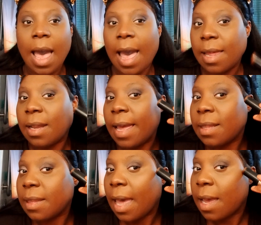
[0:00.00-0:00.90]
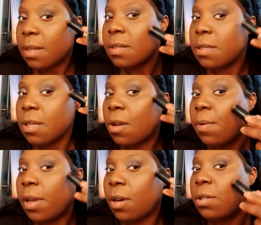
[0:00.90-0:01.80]
I like that. So
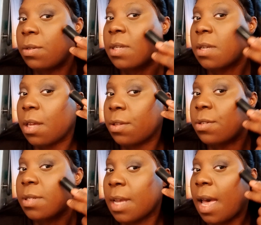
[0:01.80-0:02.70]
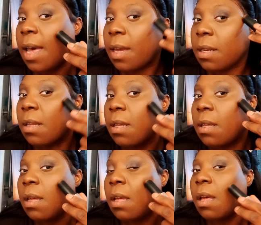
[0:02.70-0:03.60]
we're going to do this other side.
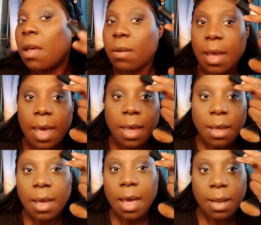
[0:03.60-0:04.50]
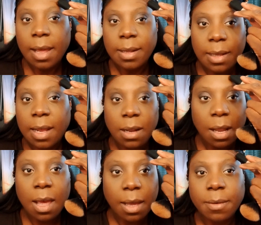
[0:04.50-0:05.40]
Okay, I like that a
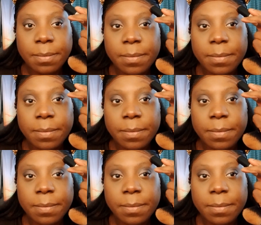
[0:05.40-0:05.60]
lot.